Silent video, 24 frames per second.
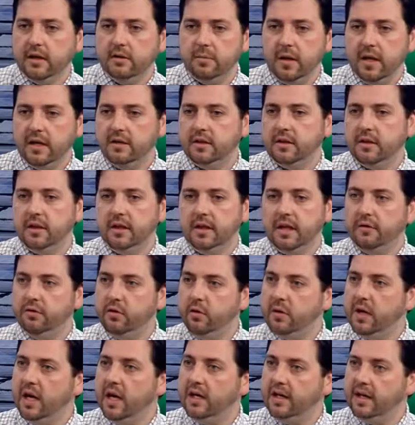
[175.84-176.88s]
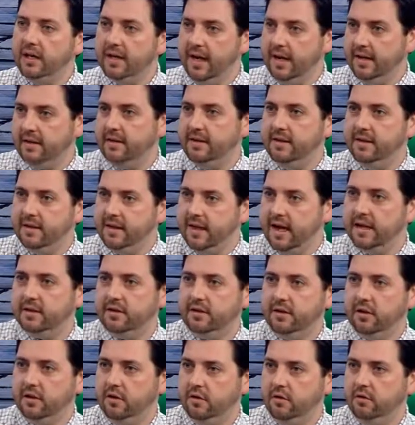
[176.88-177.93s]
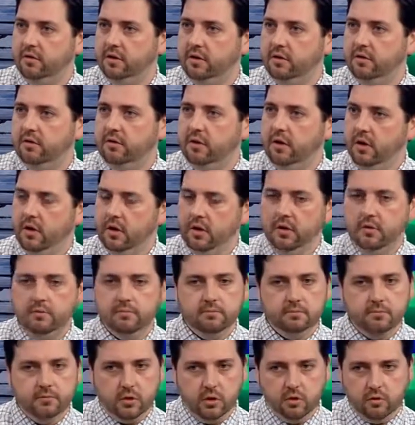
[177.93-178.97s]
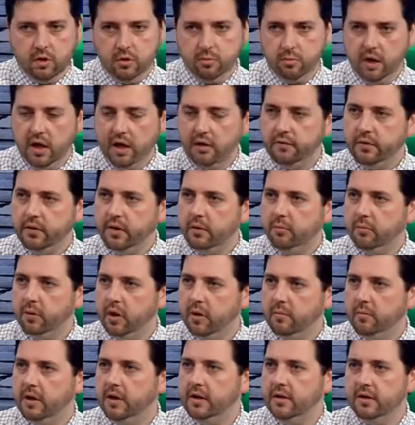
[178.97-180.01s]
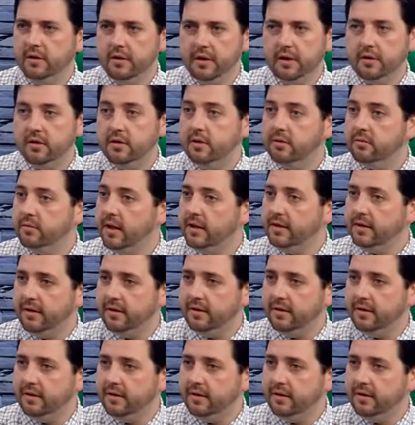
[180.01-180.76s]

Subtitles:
it's basically if you get yes and yes to those two, go and apply for your permit and then just rent